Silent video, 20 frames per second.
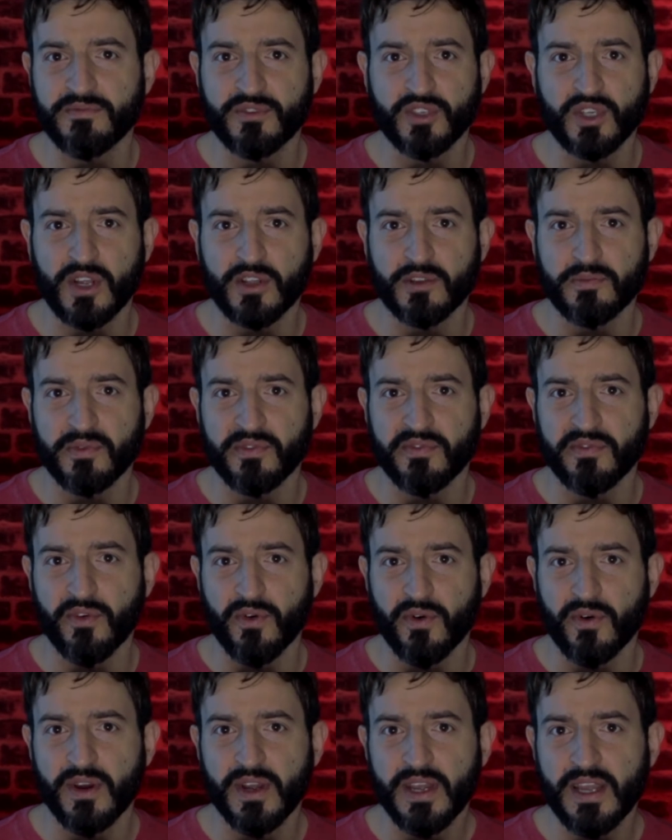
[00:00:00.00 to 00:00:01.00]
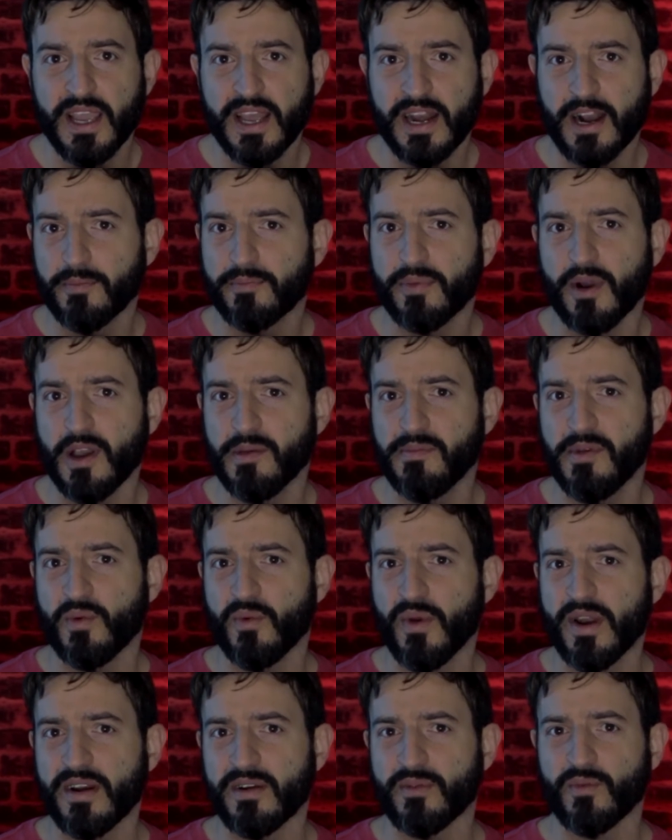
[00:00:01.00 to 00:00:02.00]
shot before, and I'll probably be
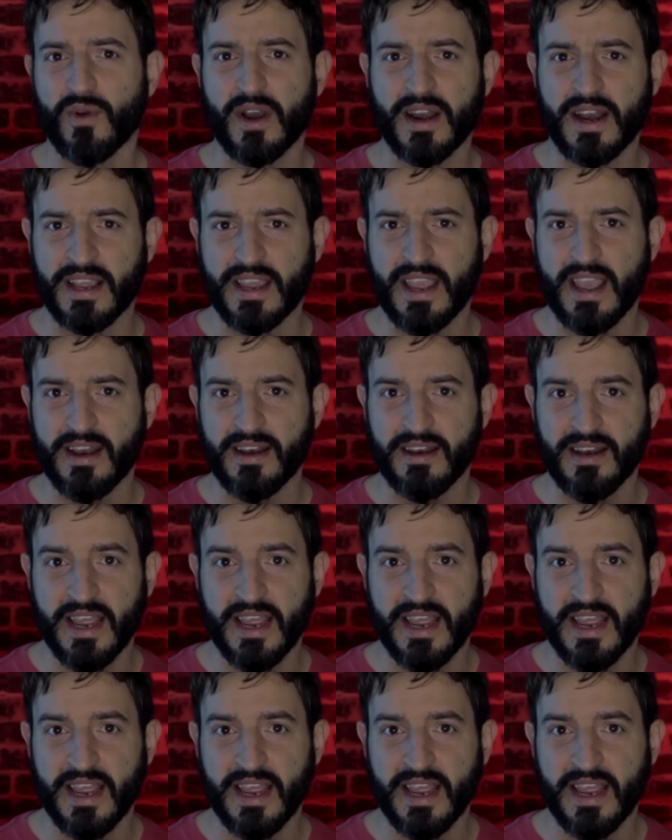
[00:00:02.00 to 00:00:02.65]
wearing one again